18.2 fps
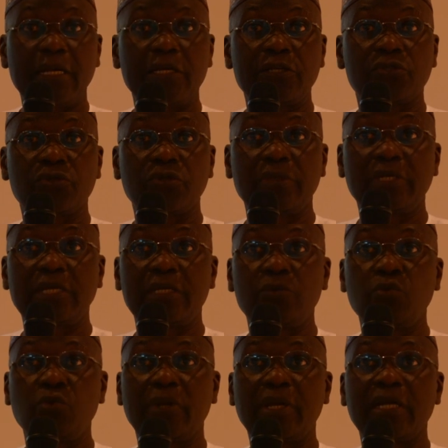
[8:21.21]
so that
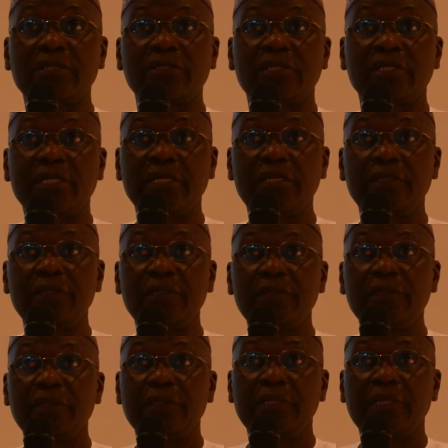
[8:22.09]
we can send
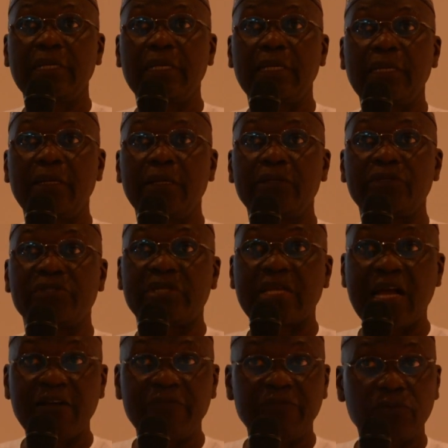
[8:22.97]

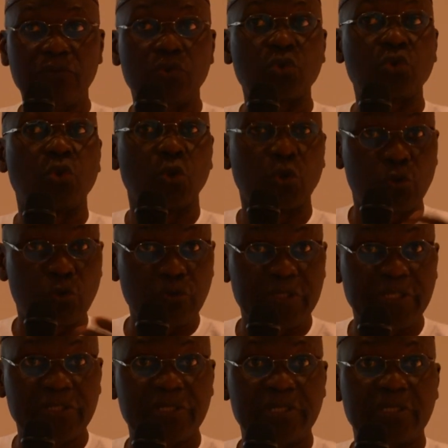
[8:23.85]
staff to go to
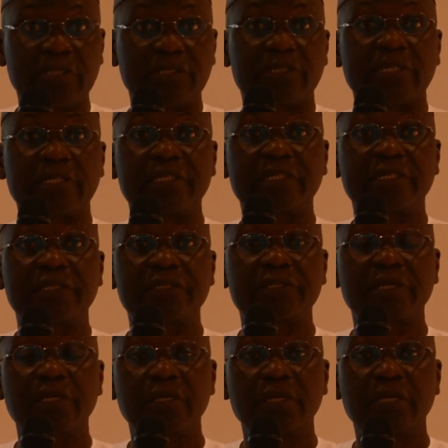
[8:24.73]
these
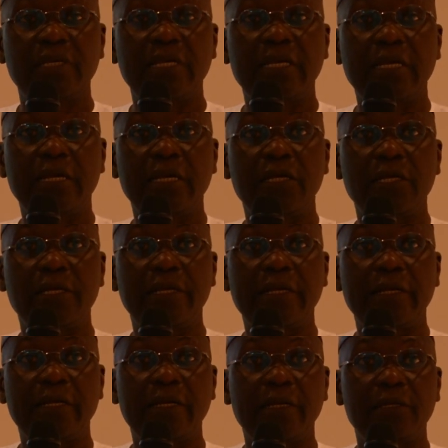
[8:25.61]
centers
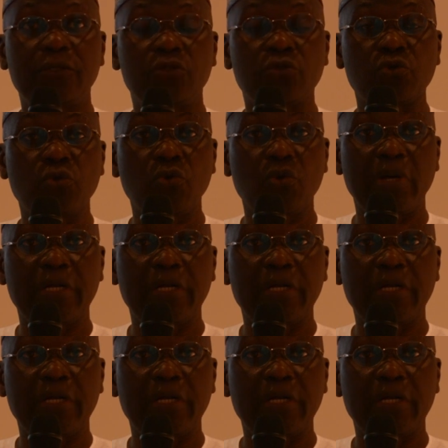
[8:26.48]
to go